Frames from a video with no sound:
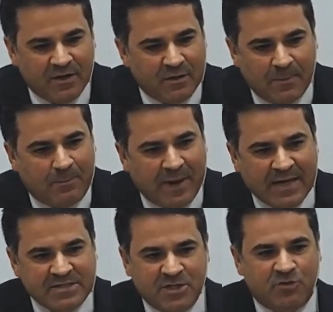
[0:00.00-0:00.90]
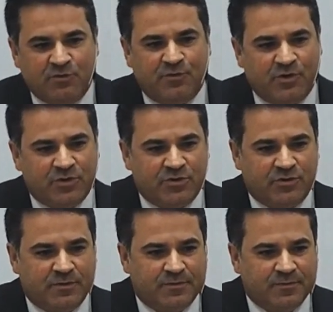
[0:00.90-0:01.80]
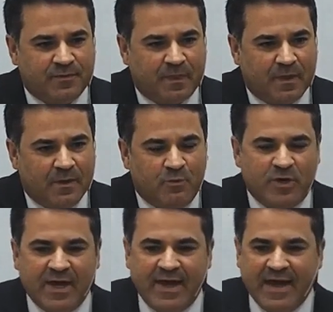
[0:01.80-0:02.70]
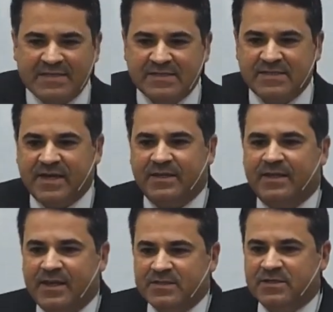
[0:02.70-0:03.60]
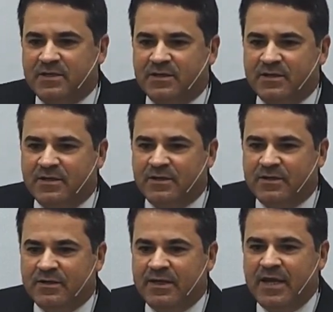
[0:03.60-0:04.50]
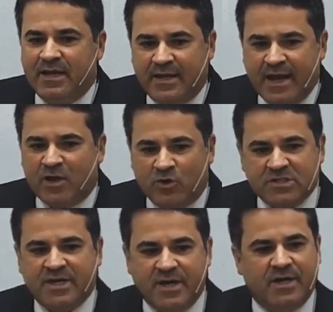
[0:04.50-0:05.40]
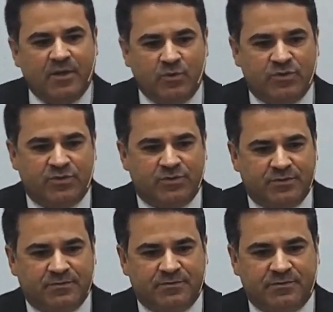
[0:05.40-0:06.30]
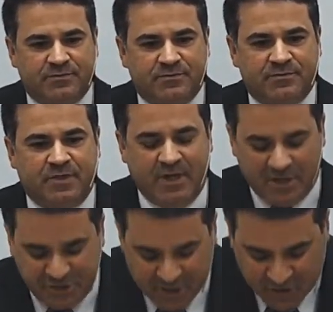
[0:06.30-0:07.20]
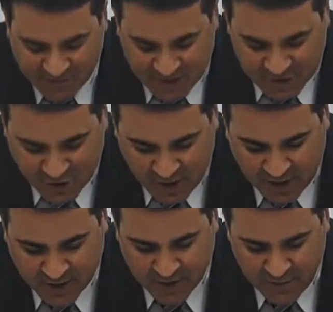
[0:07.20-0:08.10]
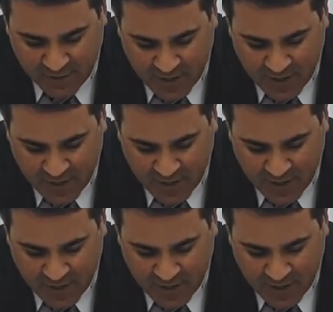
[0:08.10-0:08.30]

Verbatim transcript: And my brother, why Jesus said, Peace to you? Because that's the assurance that we, he wants us to have.